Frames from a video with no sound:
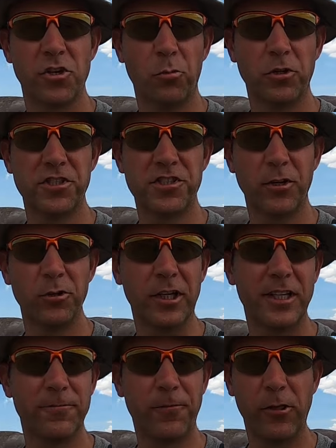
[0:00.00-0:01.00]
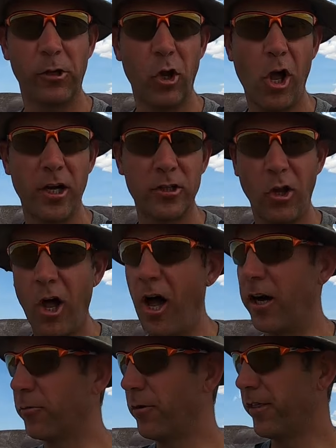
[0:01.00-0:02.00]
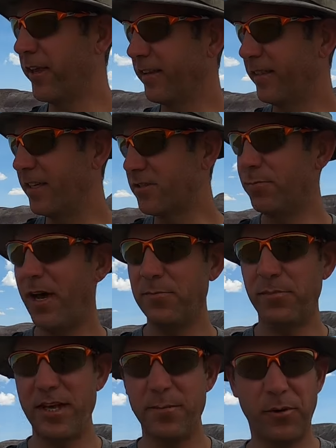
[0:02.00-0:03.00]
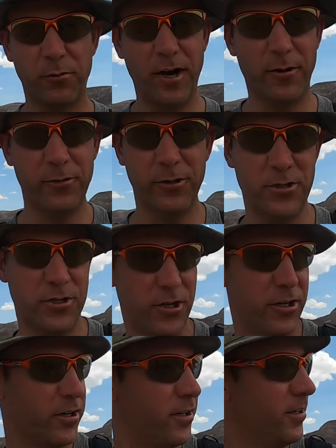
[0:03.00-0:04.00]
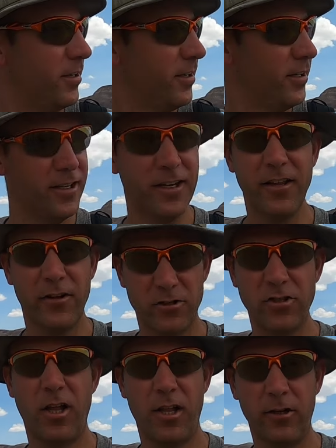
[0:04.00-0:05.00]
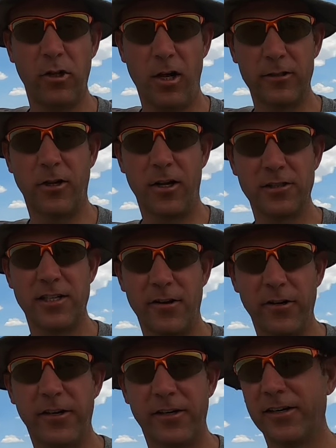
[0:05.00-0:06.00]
So we're still looking for the long log. We think this might be it, but we're not really sure. There's a lot of long logs out